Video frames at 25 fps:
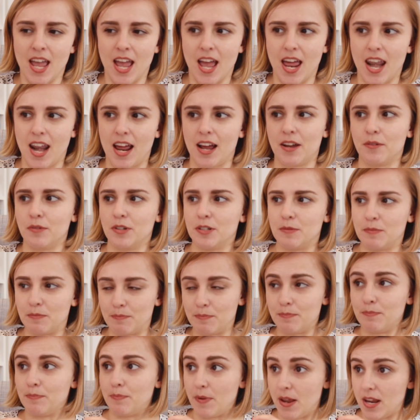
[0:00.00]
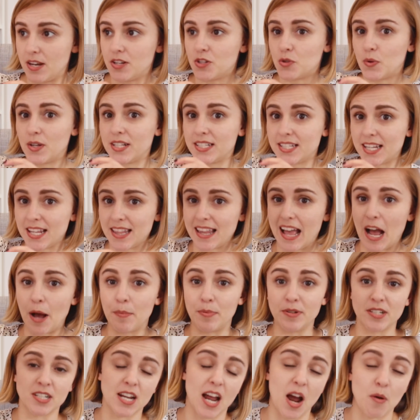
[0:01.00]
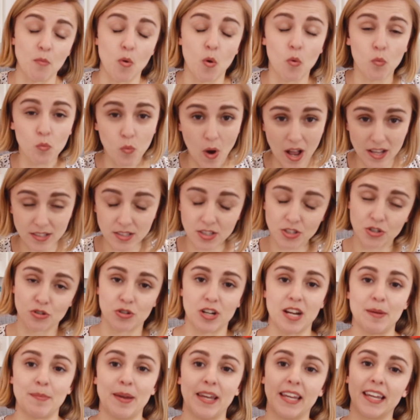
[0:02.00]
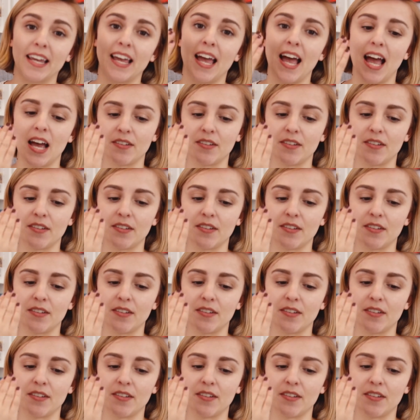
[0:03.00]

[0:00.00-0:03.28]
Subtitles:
and I would be twisting that up and down while screaming,